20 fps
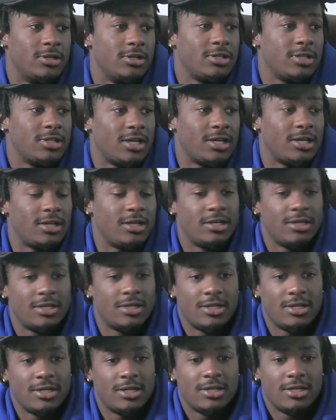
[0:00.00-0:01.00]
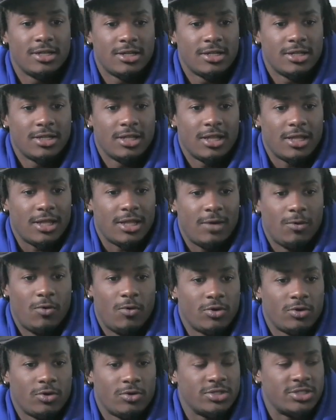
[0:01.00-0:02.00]
Like mm-hmm. I wasn't
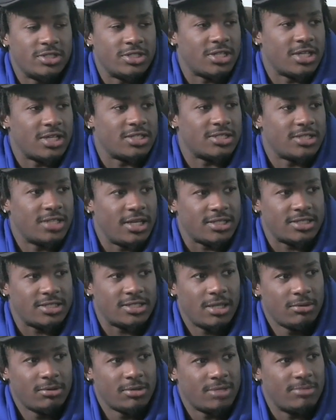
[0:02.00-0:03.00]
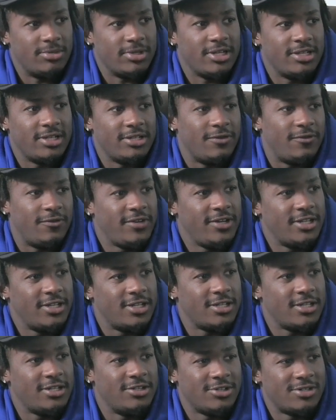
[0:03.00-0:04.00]
gonna just accept them I'm gonna get defeated. You
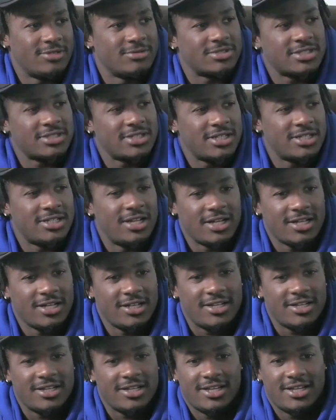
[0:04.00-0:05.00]
know what I'm saying? Like yeah.